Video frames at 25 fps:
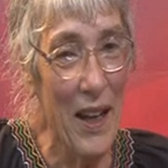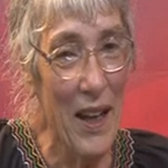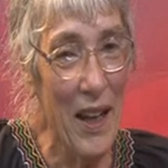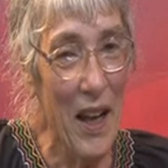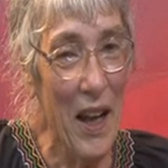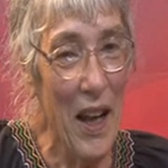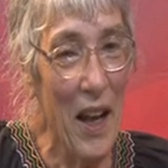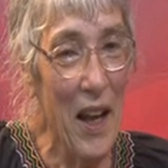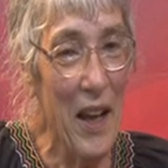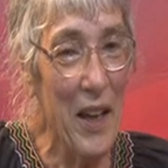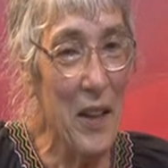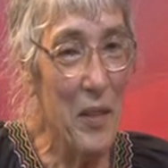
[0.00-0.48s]

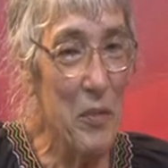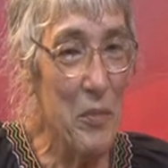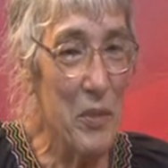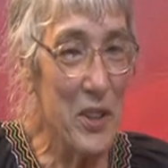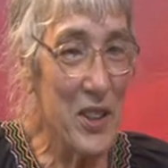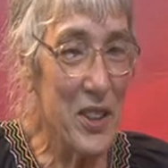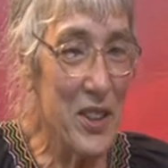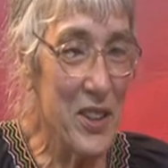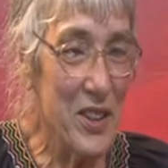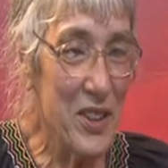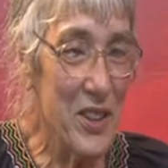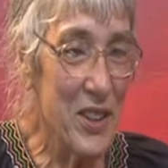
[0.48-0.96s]
I
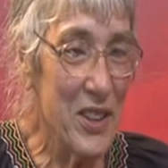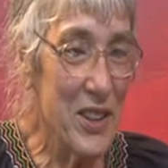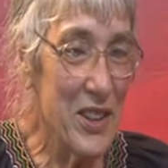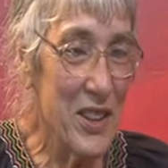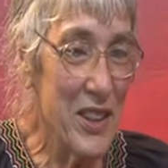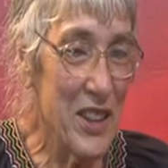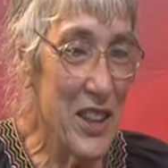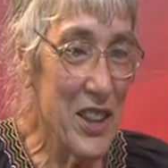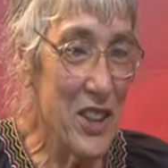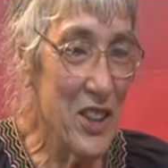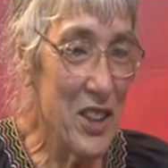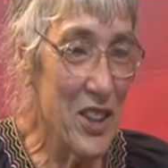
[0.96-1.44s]
was
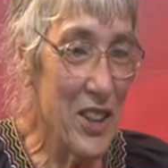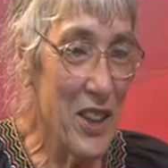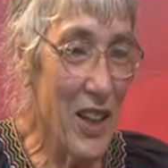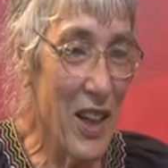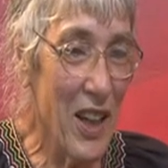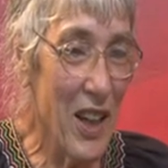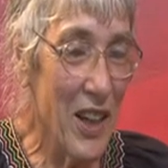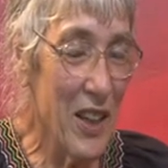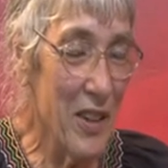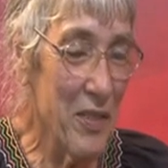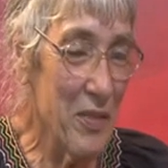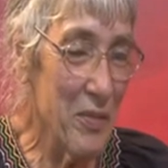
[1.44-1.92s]
teach.
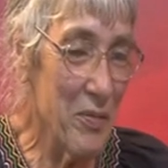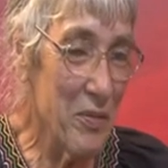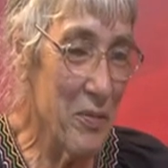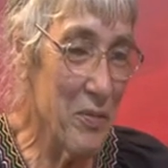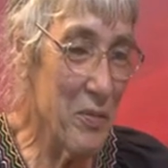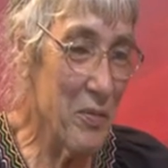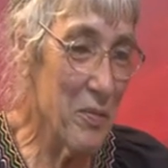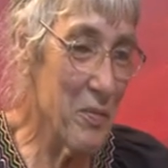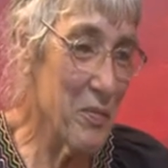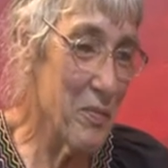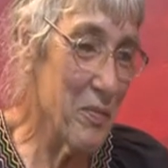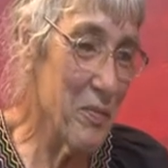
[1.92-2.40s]
I
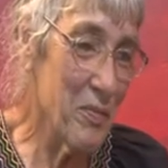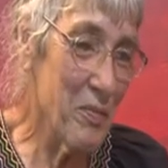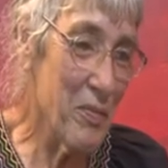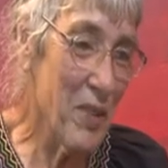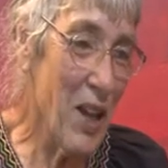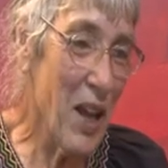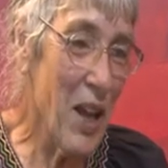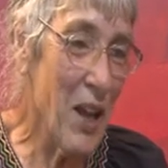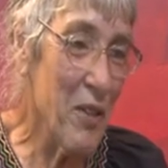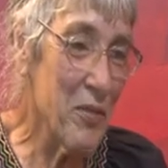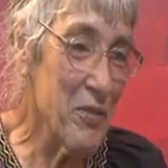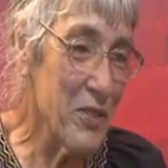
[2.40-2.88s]

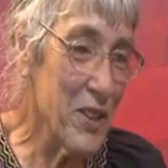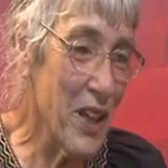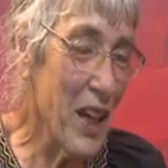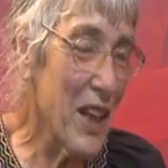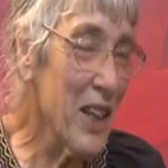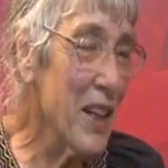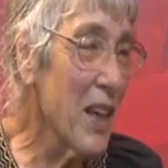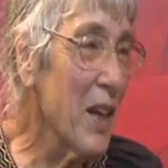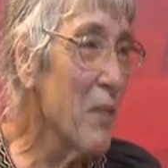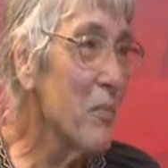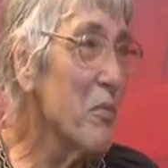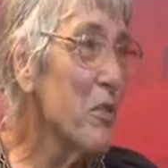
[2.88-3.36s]
after I
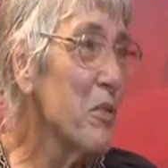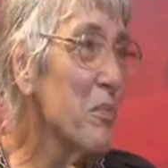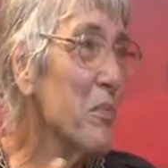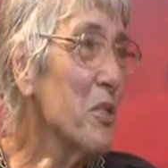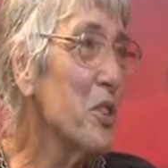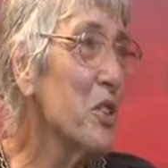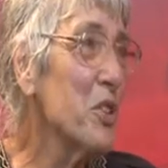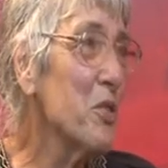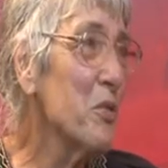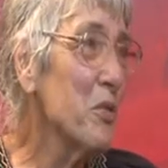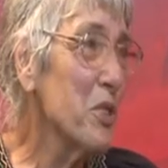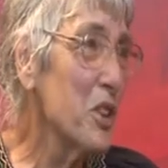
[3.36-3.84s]
come from a
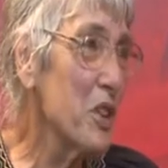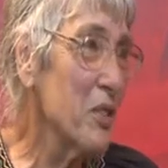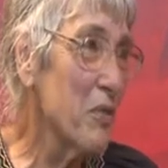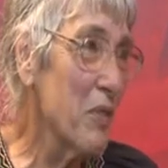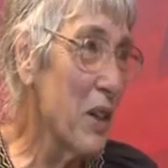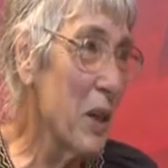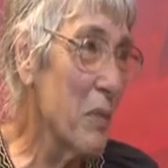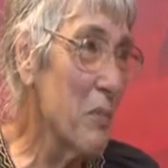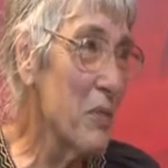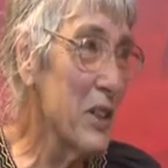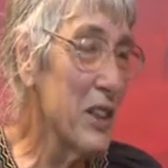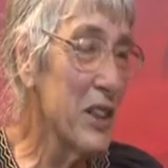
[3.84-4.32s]
Jewish
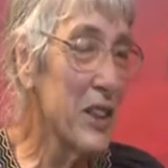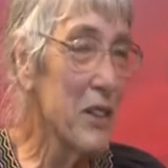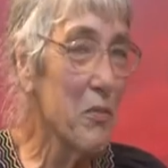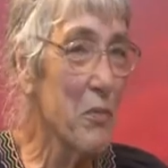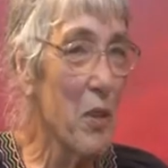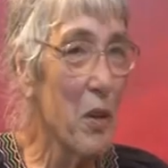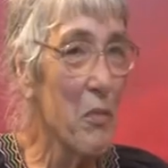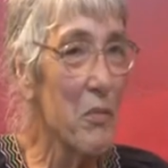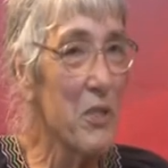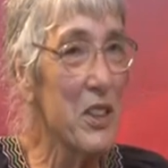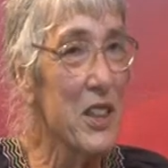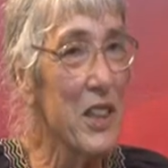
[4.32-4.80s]
family, and
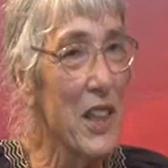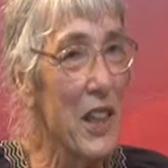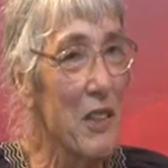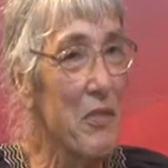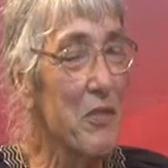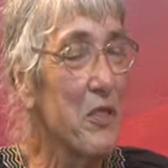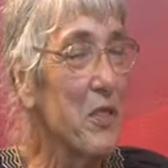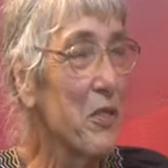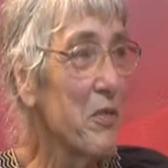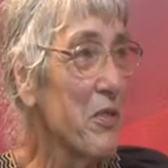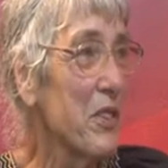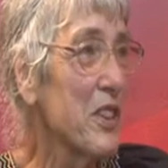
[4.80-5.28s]
what was
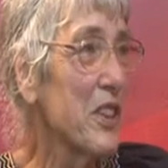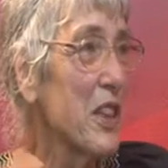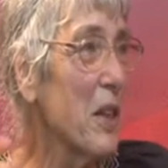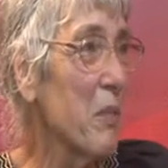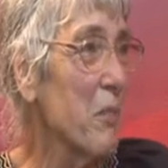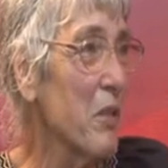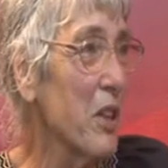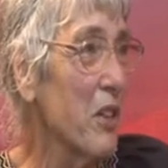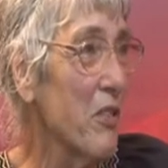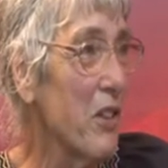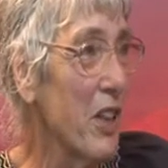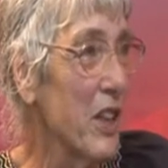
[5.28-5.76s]
left of us
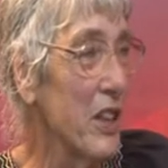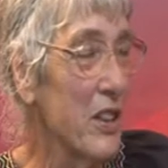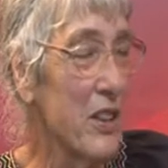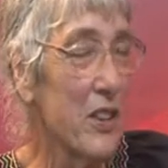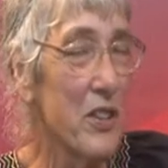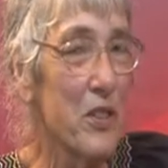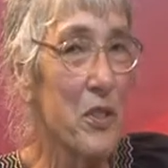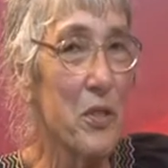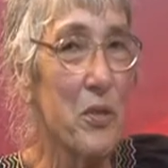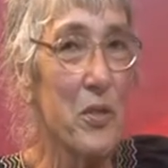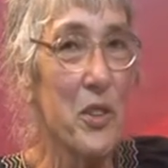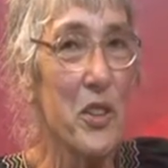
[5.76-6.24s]

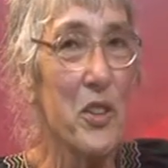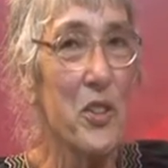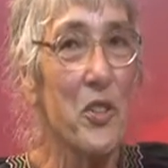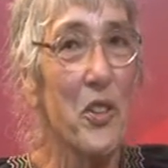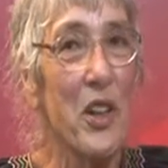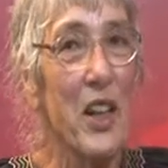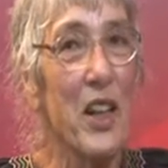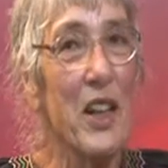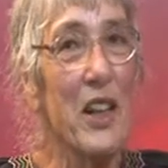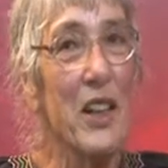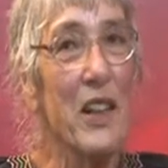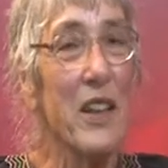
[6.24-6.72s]
emigrated to
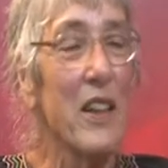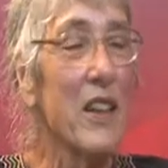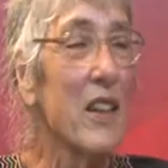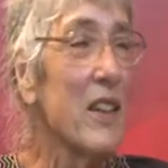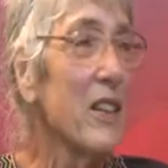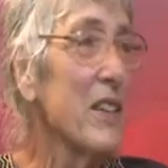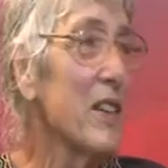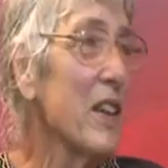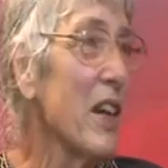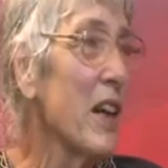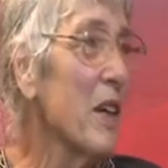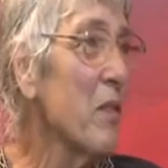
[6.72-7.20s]
Australia,
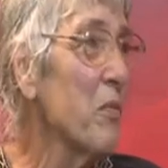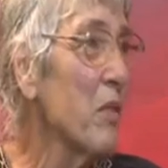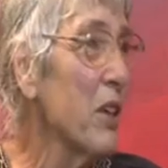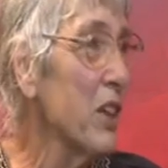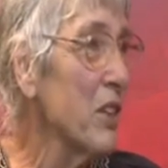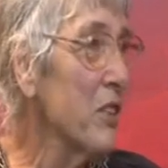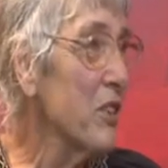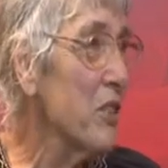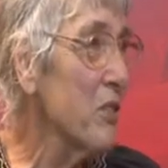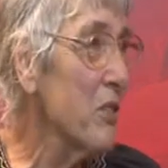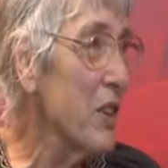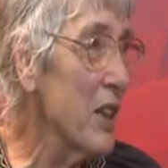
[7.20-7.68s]
and I
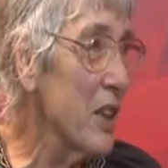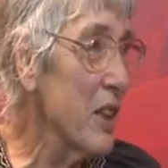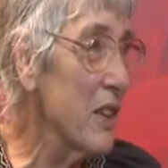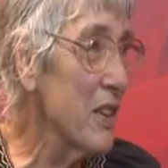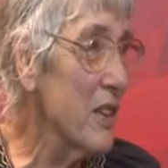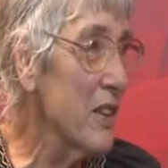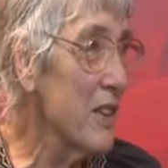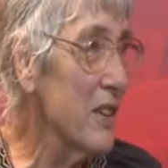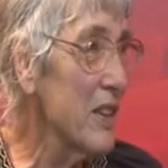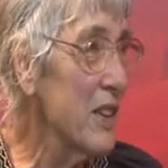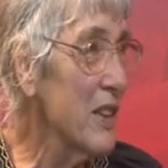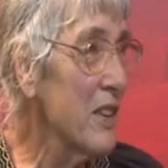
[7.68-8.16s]
went to
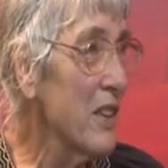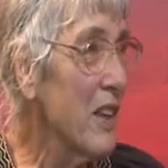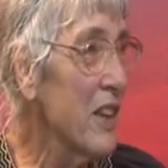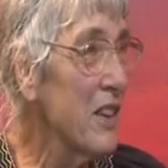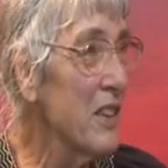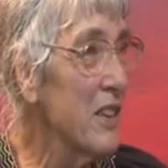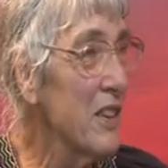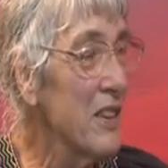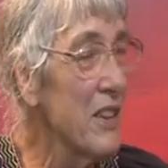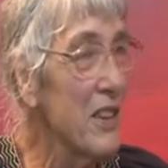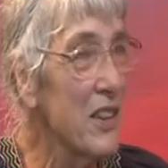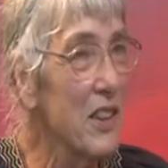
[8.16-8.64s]
England in
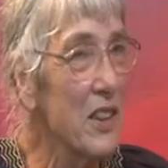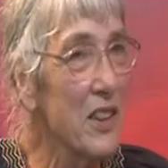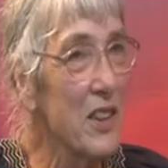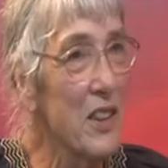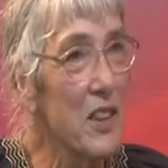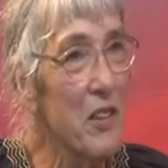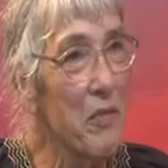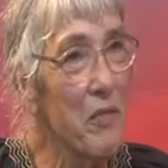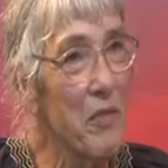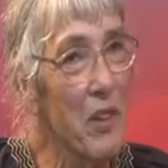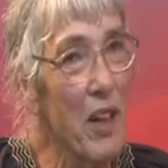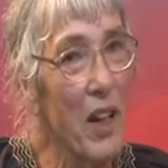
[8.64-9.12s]

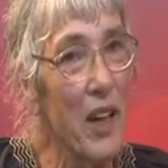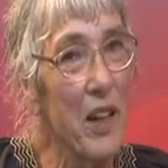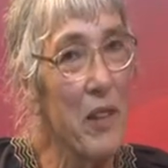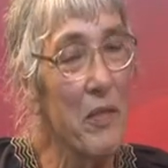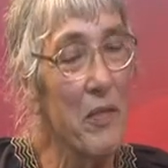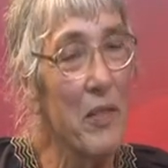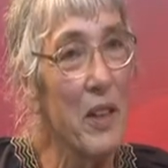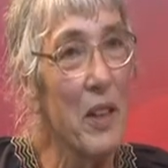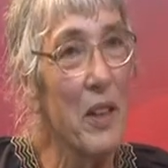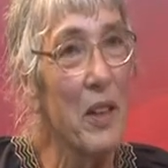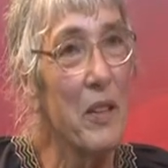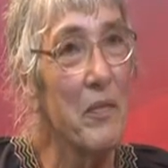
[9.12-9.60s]
1965,
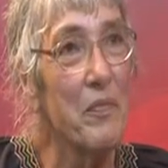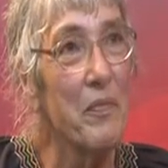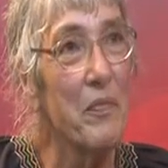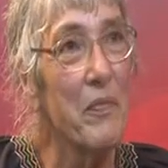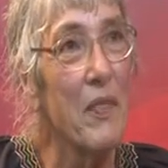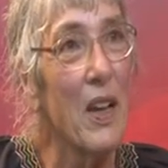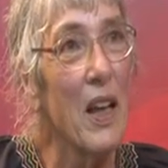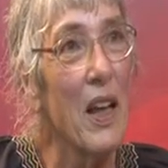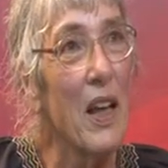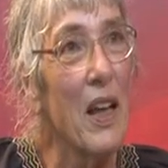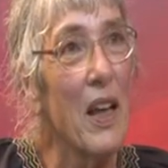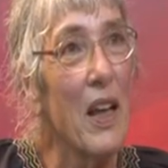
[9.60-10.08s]

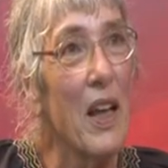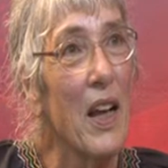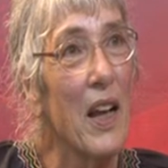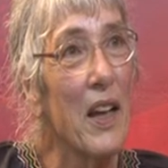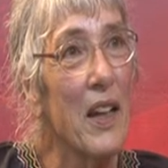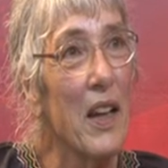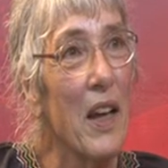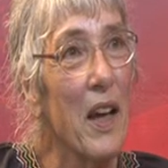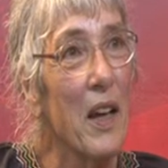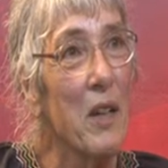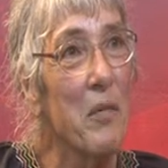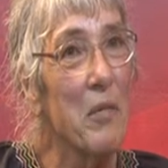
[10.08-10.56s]

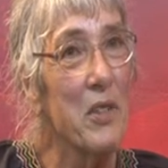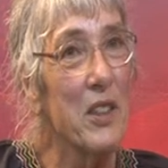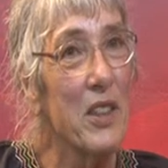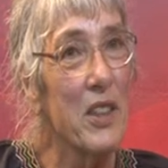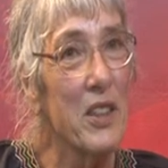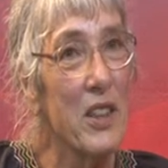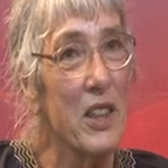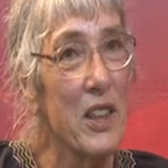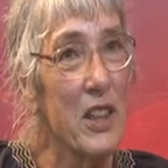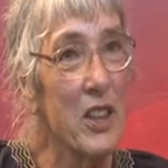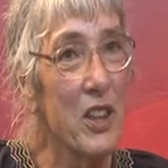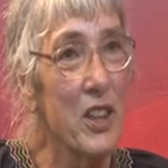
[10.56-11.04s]
and I was
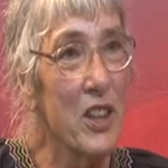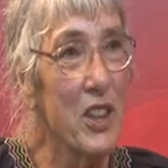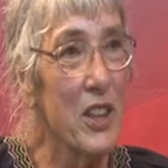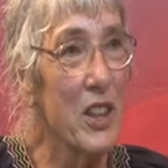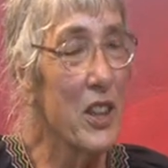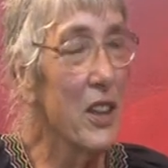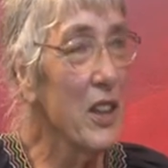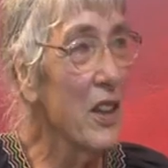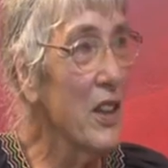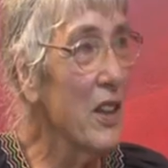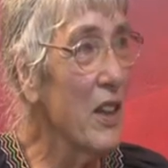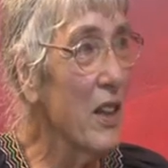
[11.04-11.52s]

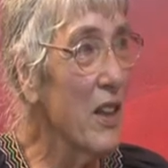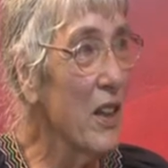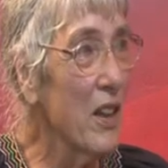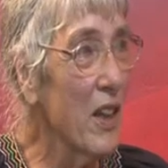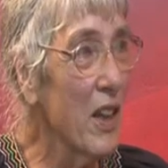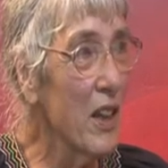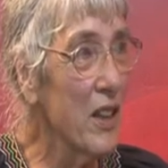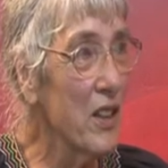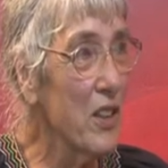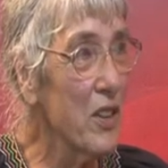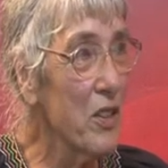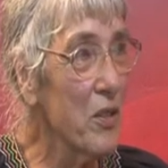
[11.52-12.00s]
teaching in a
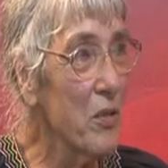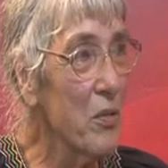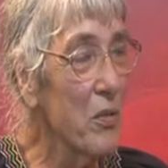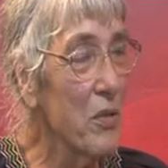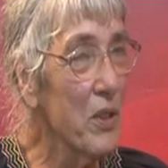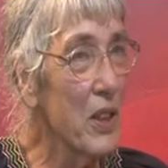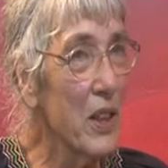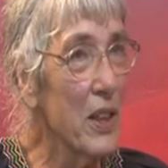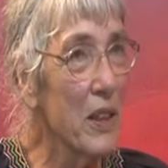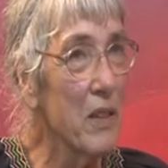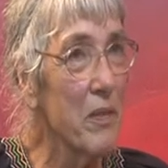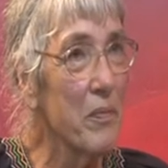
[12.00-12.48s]
high school
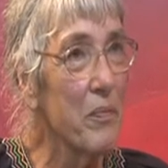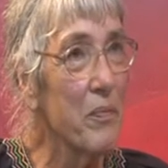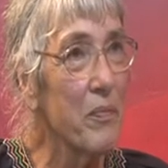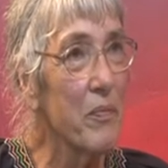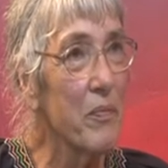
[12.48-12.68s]
there.